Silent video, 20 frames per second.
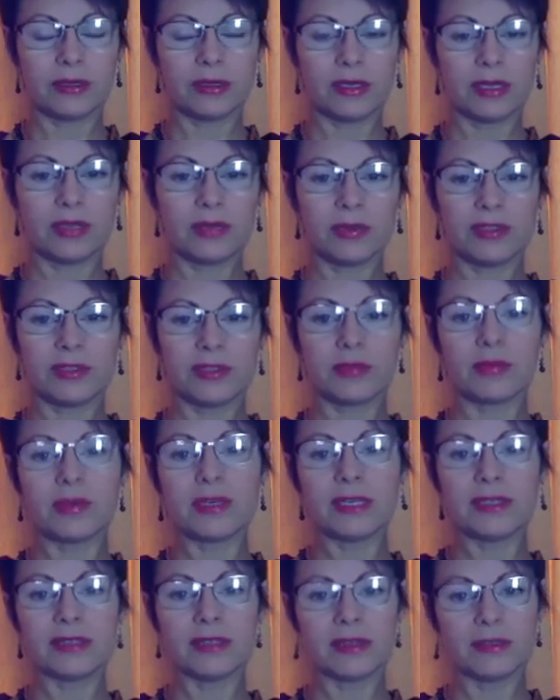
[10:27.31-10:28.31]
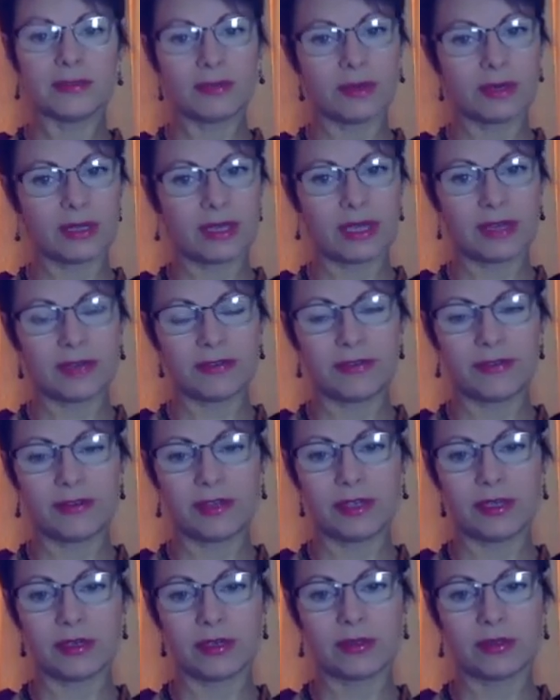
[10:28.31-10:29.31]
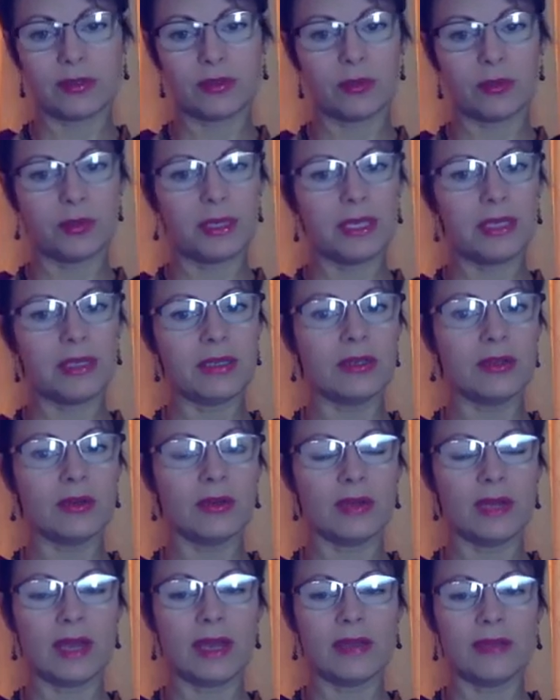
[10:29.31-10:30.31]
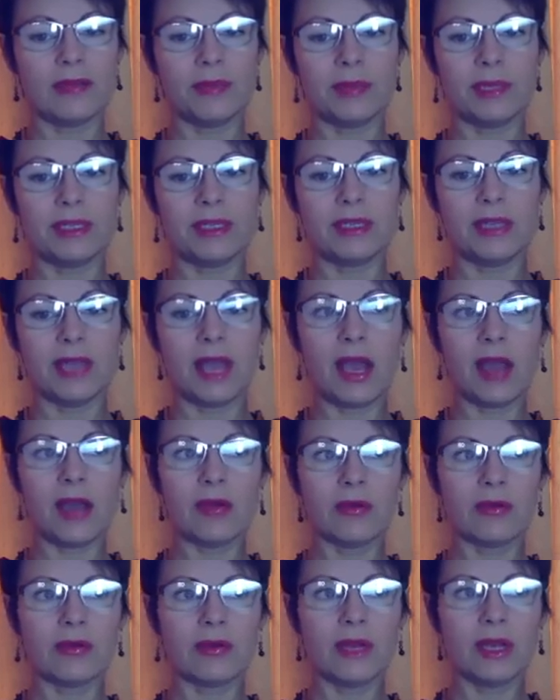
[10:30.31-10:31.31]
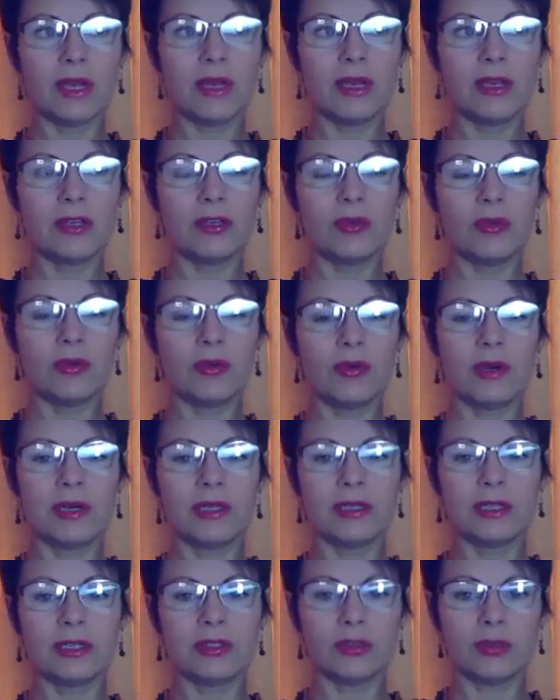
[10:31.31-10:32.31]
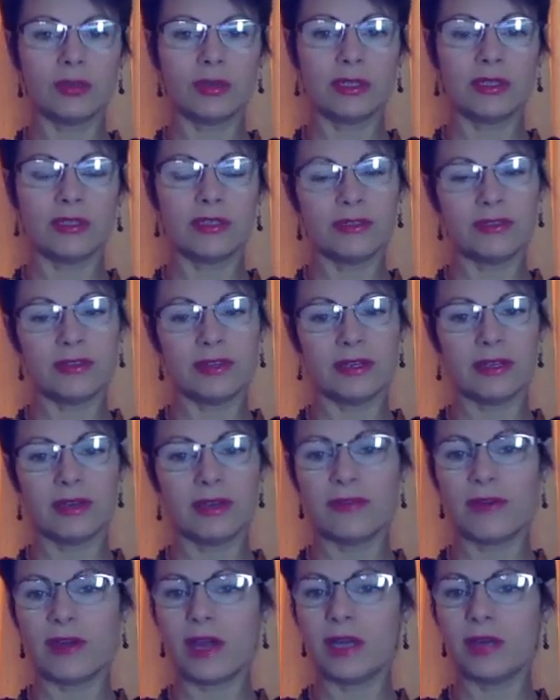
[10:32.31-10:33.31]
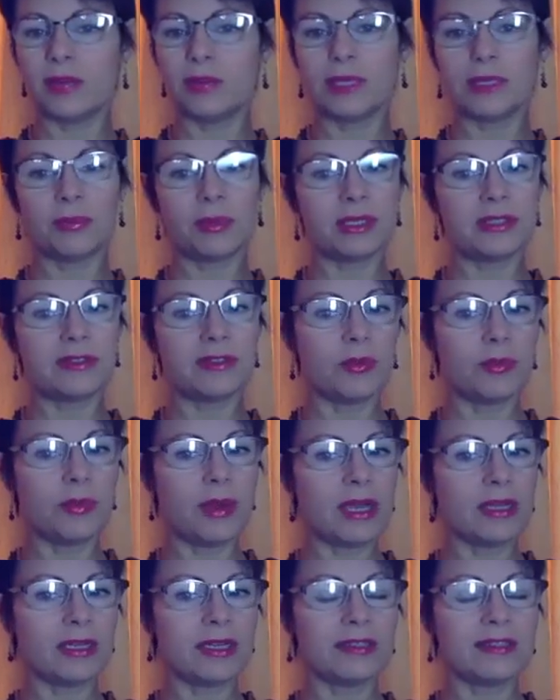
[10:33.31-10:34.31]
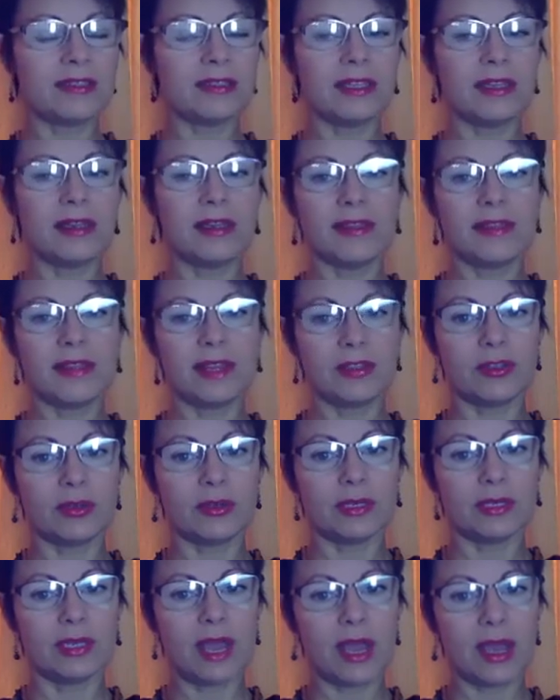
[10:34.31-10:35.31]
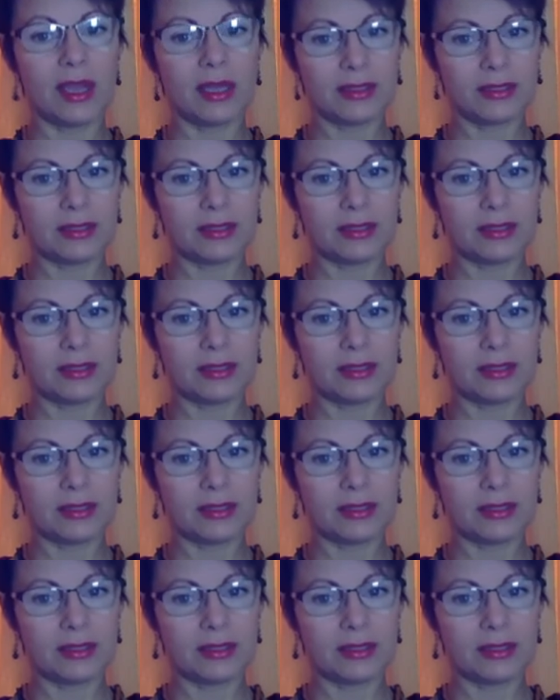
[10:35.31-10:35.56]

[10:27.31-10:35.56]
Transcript: It was a reason for that fear to be in your life, but now you are in a totally different environment, but your body is thinking that you're not.